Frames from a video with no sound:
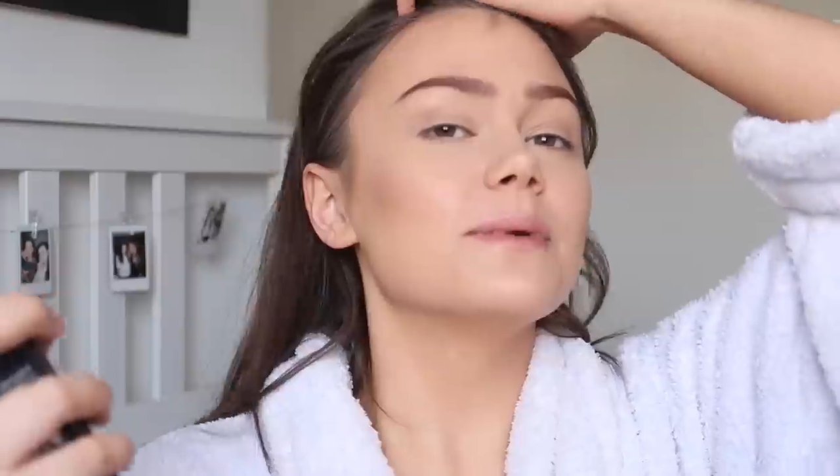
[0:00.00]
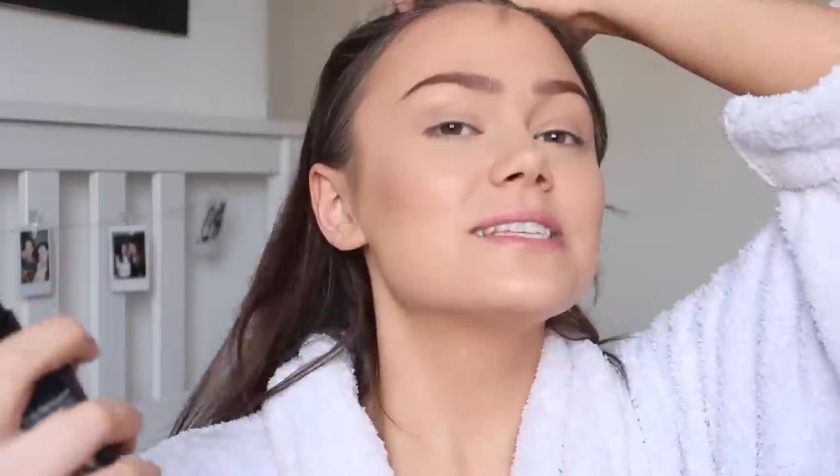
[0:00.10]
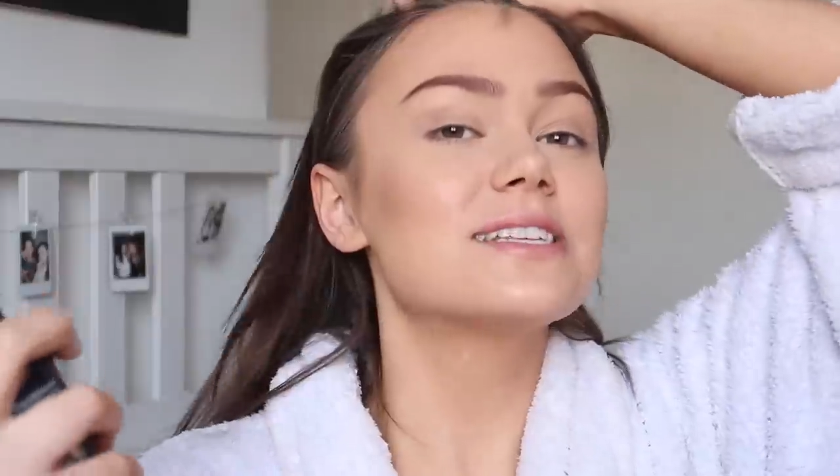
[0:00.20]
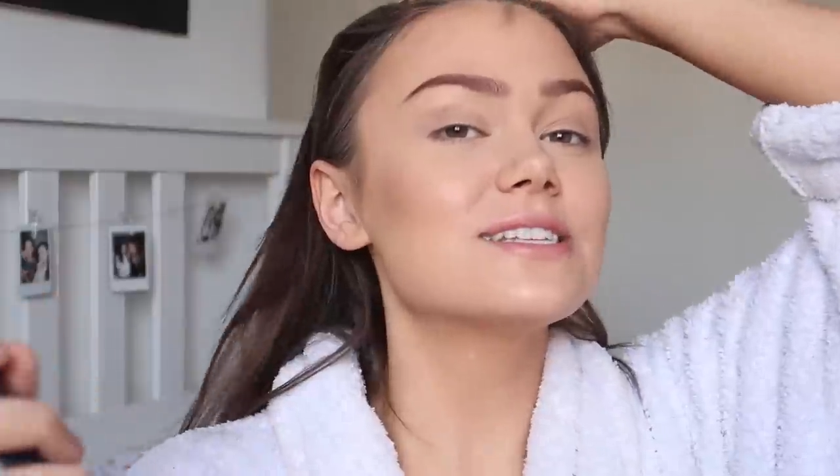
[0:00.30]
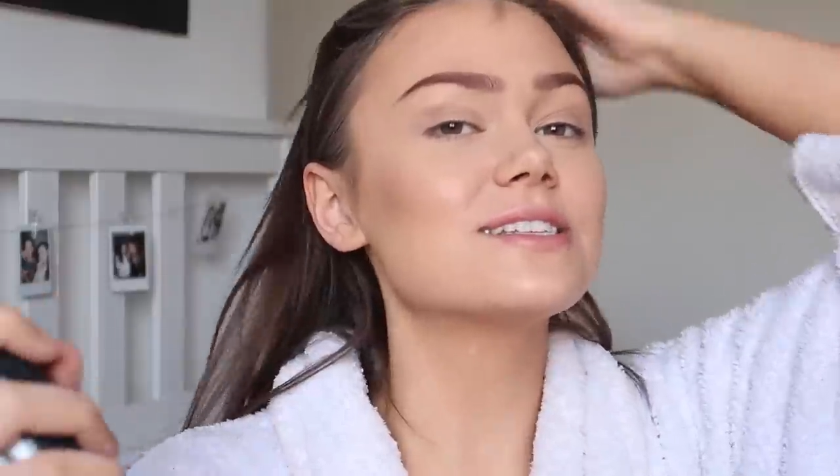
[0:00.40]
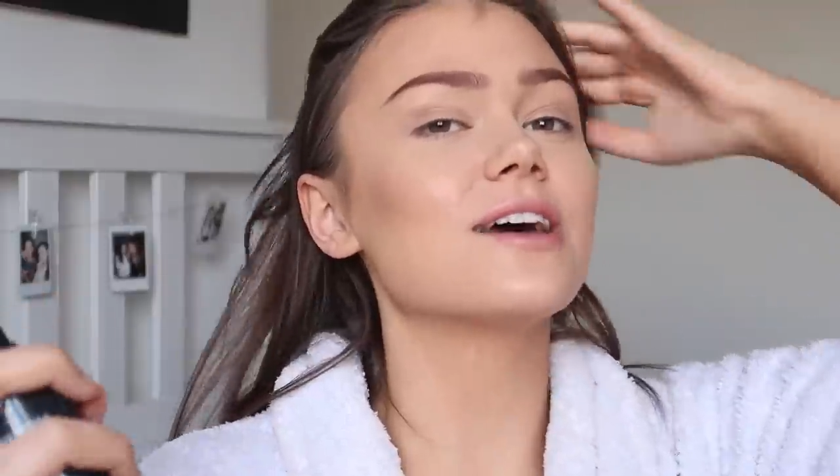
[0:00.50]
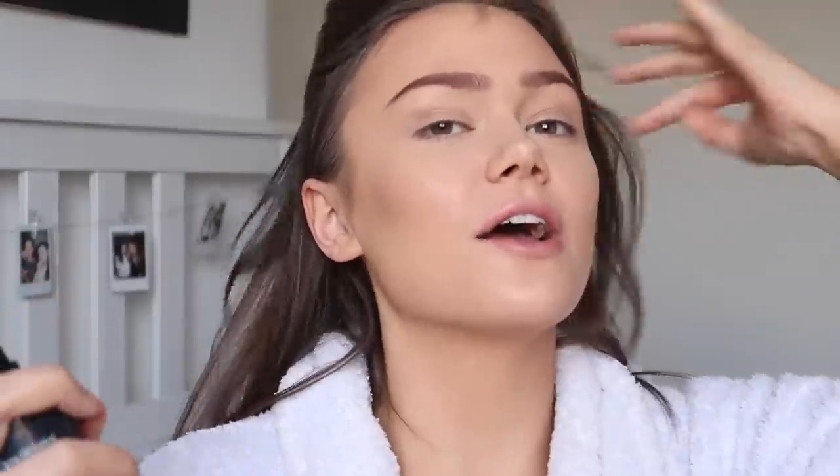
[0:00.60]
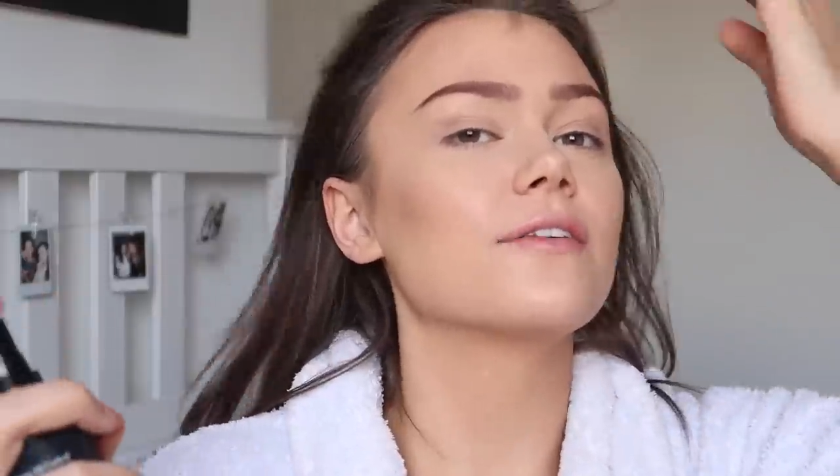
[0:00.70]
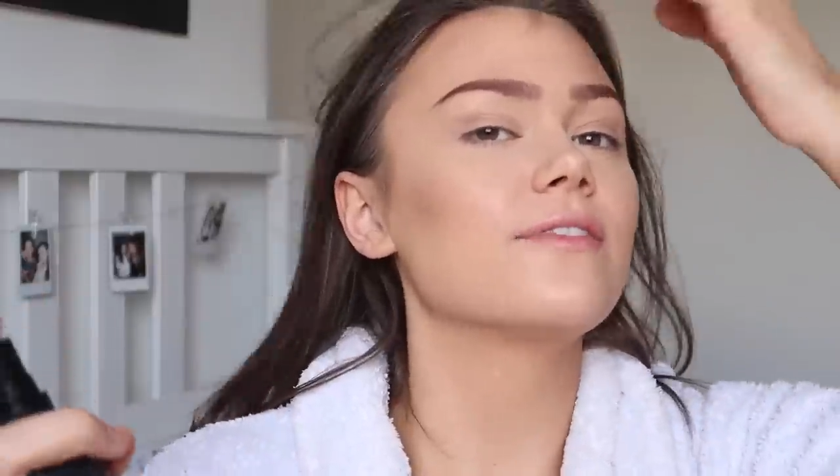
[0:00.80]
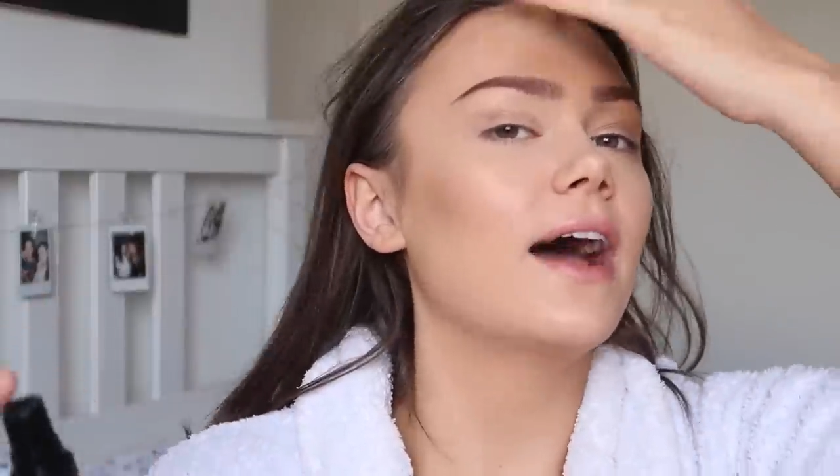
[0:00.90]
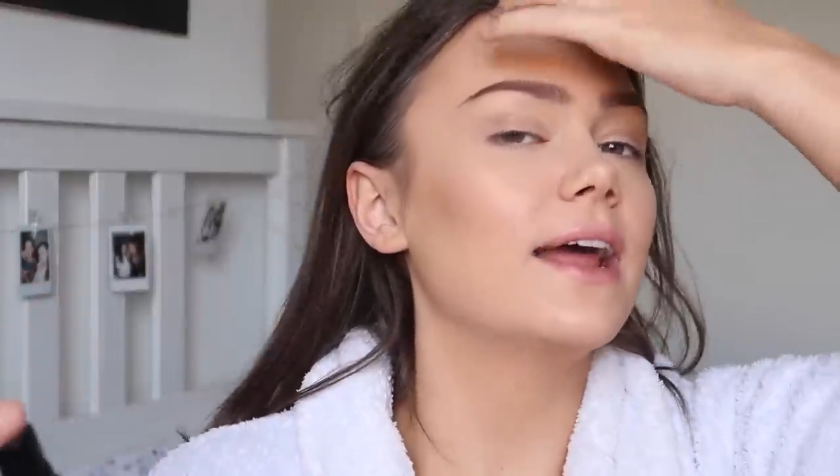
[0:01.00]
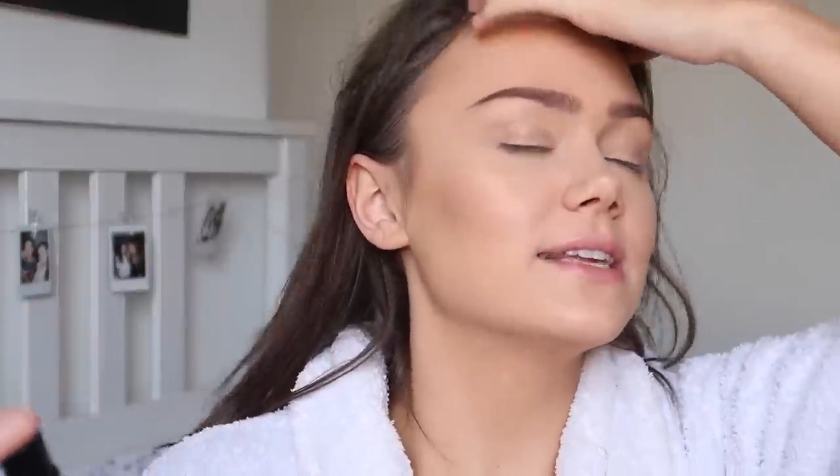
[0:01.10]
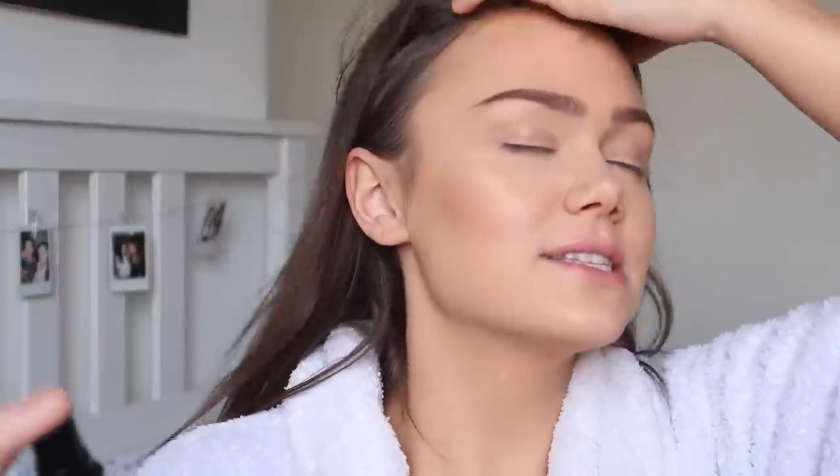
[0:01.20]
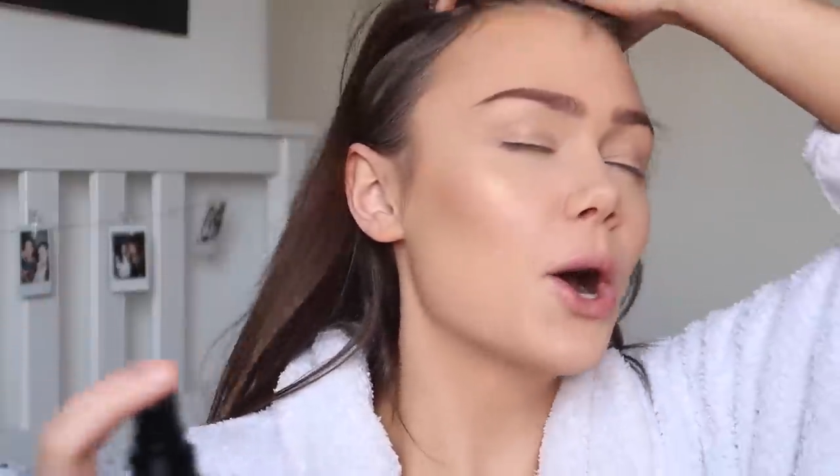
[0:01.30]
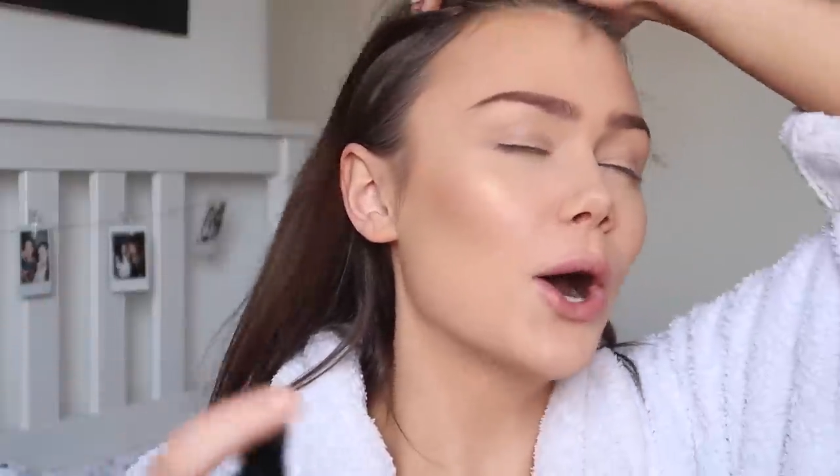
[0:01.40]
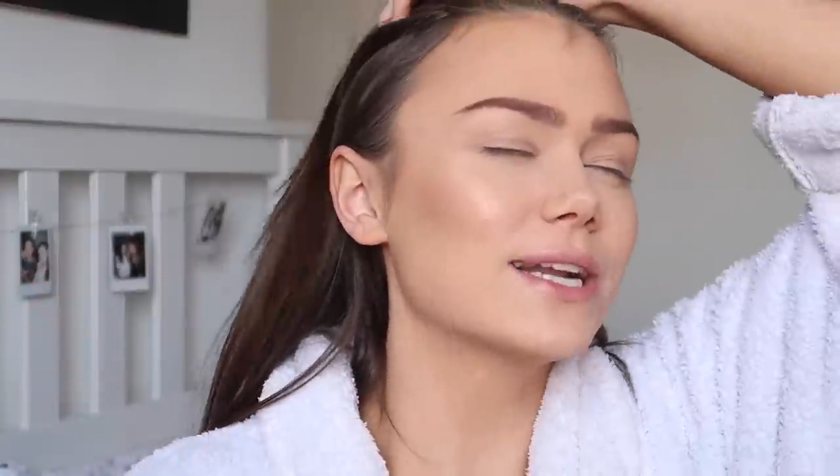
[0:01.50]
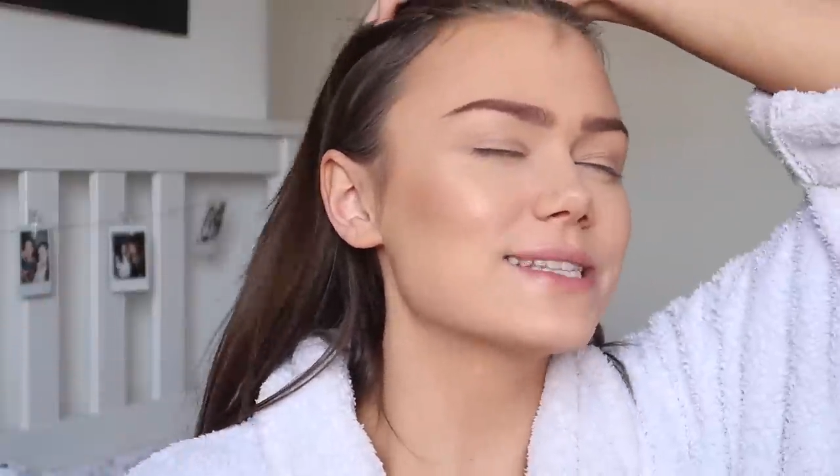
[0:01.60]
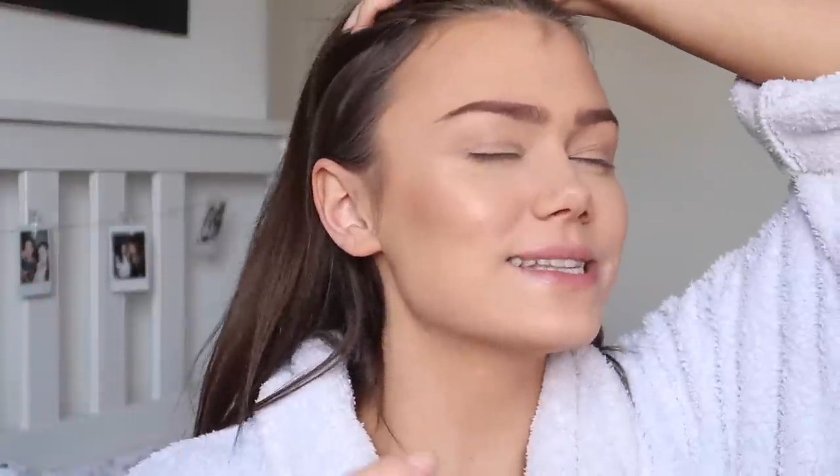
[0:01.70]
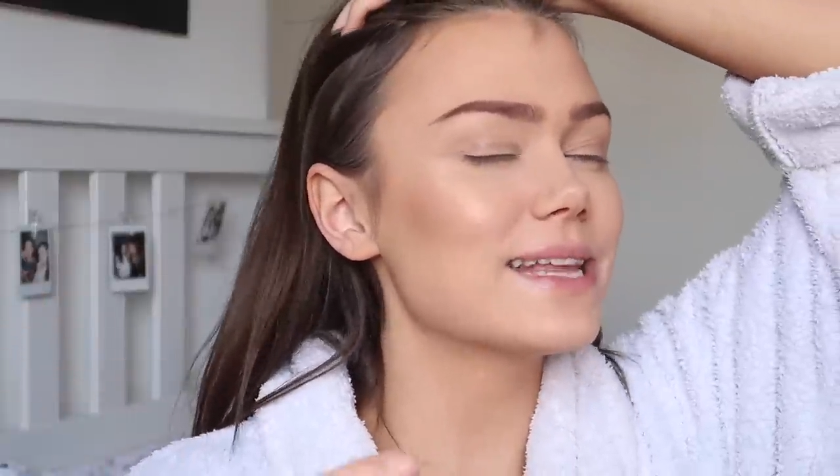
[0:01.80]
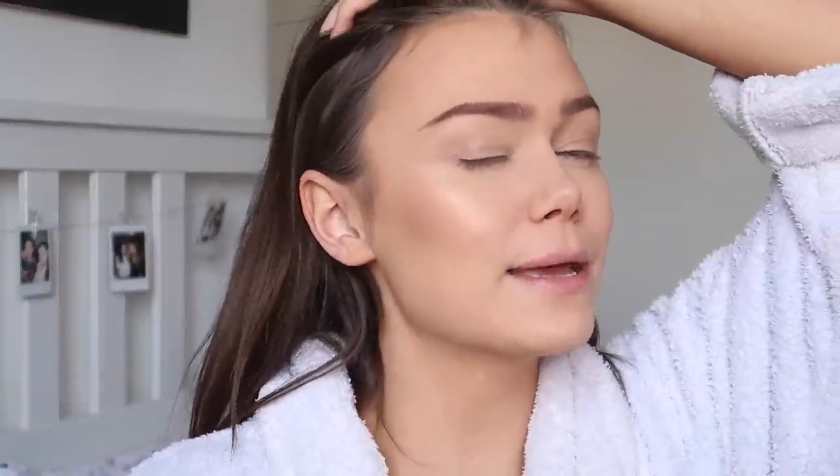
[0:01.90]
The mist is so fine. It's
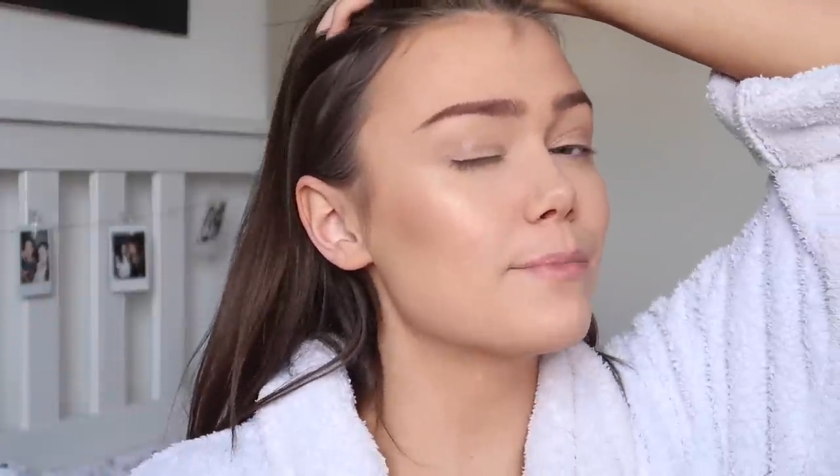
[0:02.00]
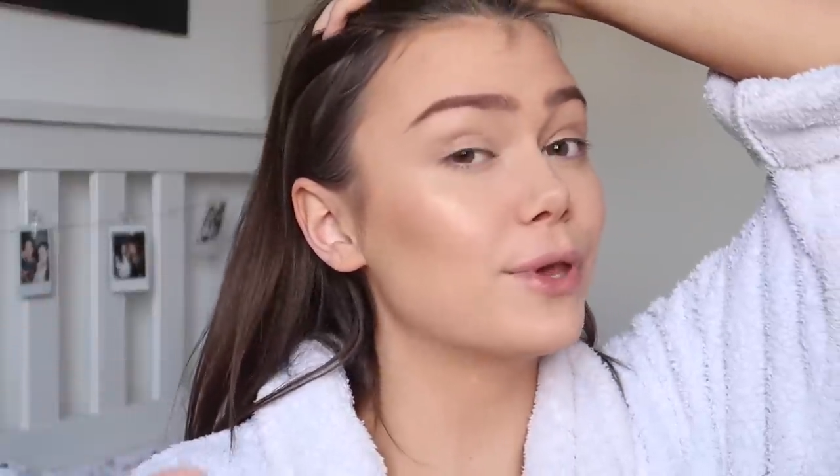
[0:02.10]
honestly